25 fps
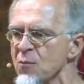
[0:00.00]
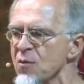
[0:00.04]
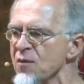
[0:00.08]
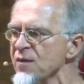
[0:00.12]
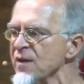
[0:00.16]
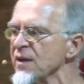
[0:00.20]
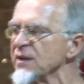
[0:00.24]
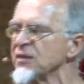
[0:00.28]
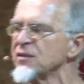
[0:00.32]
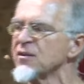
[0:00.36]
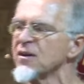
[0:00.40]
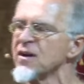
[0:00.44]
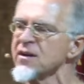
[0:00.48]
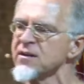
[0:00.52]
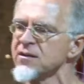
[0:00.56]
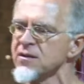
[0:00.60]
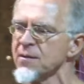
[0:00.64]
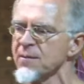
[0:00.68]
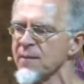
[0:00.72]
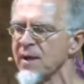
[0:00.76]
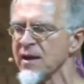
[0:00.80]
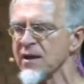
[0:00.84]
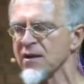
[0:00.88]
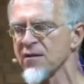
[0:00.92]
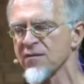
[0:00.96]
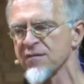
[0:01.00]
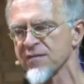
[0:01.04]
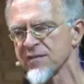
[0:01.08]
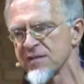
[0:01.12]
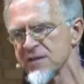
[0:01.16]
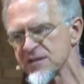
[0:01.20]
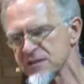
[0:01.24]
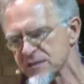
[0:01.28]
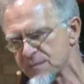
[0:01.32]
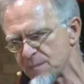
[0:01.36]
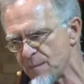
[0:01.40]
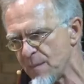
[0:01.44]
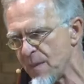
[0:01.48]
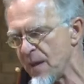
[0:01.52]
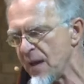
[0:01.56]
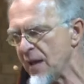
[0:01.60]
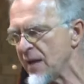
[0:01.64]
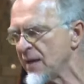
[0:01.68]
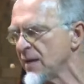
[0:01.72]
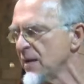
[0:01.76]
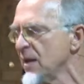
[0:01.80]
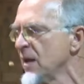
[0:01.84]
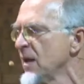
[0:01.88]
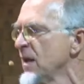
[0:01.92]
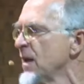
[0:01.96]
and try to make of this
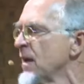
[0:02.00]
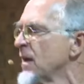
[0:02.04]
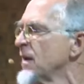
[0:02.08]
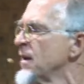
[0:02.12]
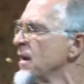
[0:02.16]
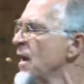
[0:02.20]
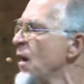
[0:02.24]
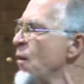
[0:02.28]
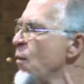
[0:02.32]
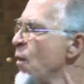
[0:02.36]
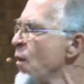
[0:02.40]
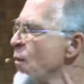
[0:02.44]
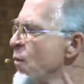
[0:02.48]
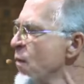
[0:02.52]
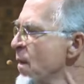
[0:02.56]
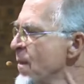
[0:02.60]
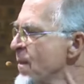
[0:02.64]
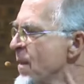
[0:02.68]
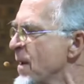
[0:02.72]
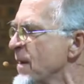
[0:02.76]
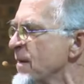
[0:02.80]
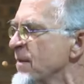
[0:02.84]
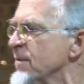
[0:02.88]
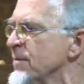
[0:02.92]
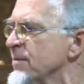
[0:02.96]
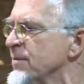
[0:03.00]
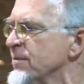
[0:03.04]
man now a woman.